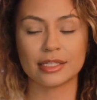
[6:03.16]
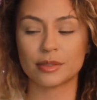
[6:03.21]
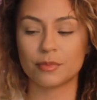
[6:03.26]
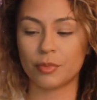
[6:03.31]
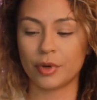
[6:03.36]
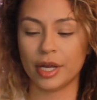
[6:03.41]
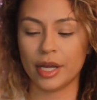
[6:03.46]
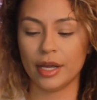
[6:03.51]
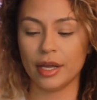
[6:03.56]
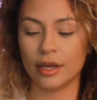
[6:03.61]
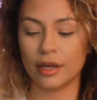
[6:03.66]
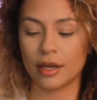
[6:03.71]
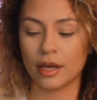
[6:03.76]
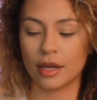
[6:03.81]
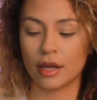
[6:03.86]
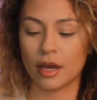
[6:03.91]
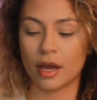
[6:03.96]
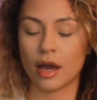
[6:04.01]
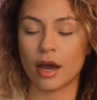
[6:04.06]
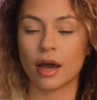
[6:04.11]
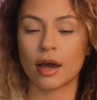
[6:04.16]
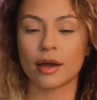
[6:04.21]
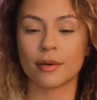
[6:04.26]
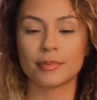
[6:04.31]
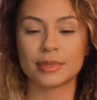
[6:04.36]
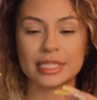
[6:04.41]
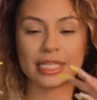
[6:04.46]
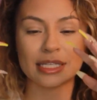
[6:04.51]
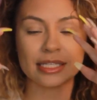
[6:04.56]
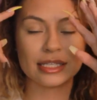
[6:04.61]
Spray.
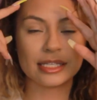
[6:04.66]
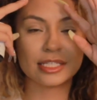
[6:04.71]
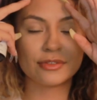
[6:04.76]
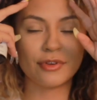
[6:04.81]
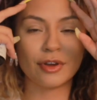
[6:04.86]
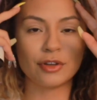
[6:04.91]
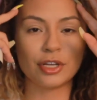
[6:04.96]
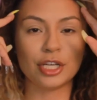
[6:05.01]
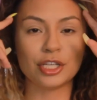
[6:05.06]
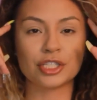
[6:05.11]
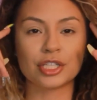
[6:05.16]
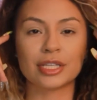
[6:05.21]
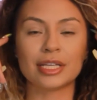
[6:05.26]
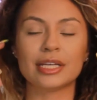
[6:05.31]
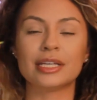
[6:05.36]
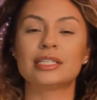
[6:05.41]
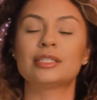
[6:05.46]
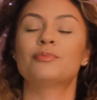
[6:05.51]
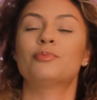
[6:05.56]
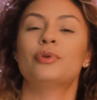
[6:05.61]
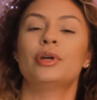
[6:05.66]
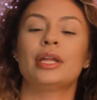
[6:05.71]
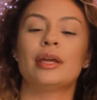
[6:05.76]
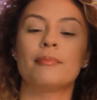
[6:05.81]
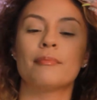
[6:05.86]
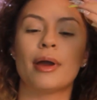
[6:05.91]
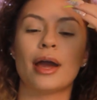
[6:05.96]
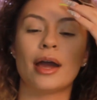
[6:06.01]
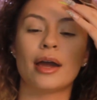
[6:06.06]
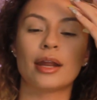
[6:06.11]
Since this foundation is pretty
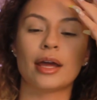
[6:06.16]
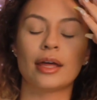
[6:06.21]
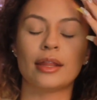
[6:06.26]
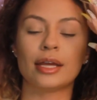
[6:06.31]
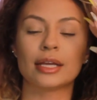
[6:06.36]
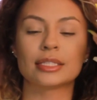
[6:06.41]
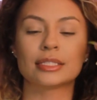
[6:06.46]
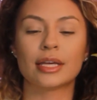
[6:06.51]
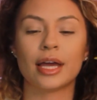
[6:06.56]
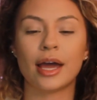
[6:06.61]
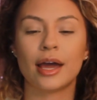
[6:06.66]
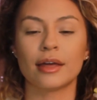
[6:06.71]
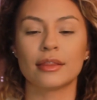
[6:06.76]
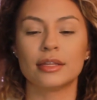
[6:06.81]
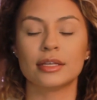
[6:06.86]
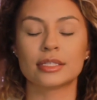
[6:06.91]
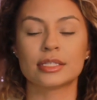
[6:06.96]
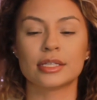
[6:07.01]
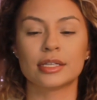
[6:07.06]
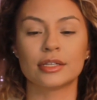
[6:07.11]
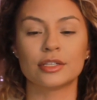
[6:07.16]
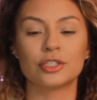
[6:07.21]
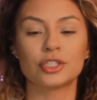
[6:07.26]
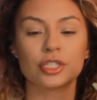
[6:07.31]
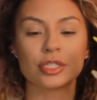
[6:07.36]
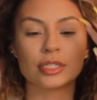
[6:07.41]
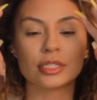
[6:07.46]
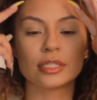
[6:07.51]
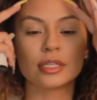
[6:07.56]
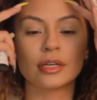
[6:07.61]
matte, I like to add this in
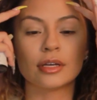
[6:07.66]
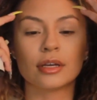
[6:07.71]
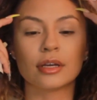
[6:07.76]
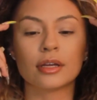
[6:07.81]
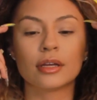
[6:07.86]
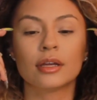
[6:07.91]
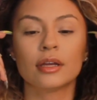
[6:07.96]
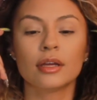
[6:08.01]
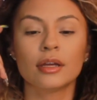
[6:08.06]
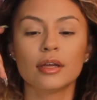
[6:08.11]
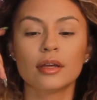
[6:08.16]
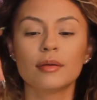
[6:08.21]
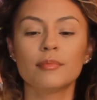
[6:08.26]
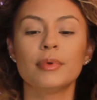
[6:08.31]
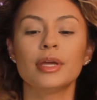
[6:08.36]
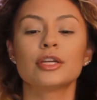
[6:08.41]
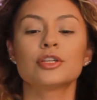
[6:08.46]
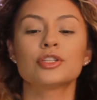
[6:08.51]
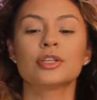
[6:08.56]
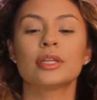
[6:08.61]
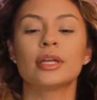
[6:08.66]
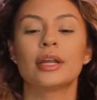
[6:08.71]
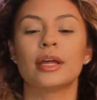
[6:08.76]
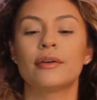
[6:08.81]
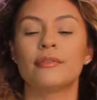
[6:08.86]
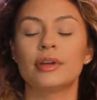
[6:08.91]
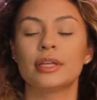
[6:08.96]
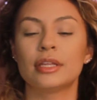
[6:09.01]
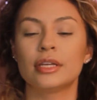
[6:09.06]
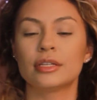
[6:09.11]
just to make sure that
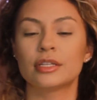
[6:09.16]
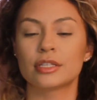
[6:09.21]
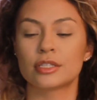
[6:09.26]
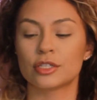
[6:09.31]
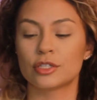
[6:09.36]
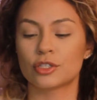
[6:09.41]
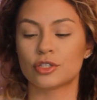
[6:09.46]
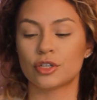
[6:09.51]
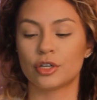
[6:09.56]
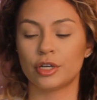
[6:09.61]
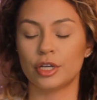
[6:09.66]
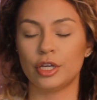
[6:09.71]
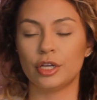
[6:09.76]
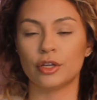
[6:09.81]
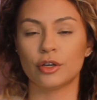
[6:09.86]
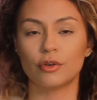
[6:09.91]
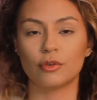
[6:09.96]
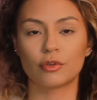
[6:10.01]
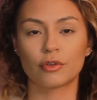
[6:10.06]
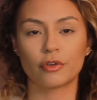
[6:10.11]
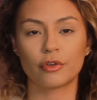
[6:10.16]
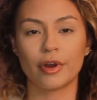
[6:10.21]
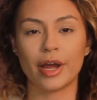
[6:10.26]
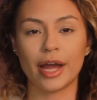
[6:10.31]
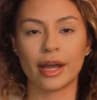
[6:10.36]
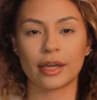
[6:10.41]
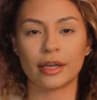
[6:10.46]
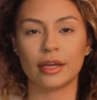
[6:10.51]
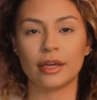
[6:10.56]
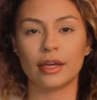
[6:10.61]
everything doesn't start, you know,
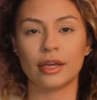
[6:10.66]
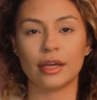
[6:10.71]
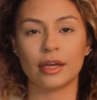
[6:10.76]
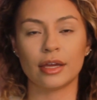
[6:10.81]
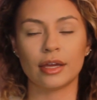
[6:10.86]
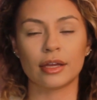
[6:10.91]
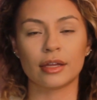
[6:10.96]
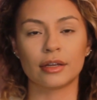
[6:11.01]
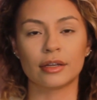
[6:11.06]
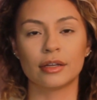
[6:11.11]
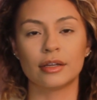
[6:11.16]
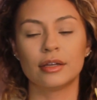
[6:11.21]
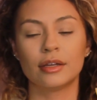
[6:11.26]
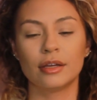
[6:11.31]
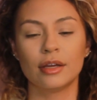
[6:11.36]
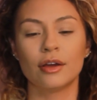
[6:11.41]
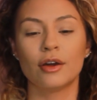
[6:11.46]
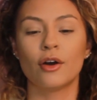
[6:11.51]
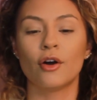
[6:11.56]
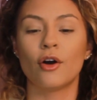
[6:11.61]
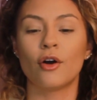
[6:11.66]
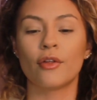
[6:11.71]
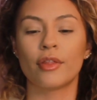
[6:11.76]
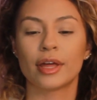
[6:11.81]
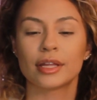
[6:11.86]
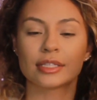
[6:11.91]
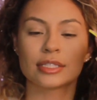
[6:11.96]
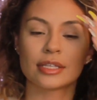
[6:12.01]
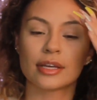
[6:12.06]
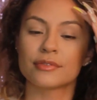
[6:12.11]
cracking and all
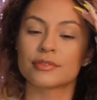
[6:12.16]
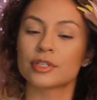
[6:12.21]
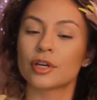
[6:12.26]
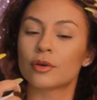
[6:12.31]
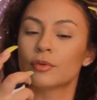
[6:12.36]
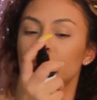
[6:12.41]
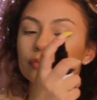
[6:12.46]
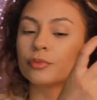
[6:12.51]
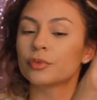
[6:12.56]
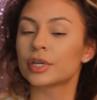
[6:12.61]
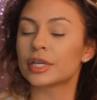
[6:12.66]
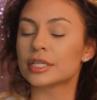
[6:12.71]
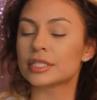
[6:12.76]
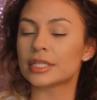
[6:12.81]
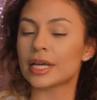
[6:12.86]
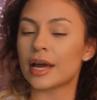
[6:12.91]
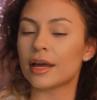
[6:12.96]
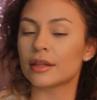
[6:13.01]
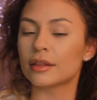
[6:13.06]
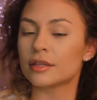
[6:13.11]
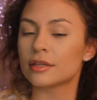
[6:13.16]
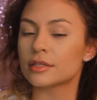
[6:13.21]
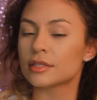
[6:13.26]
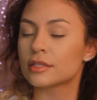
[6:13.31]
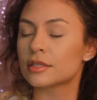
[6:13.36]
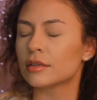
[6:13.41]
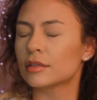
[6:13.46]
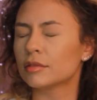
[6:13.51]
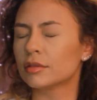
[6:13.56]
that stuff. So we're going to add this.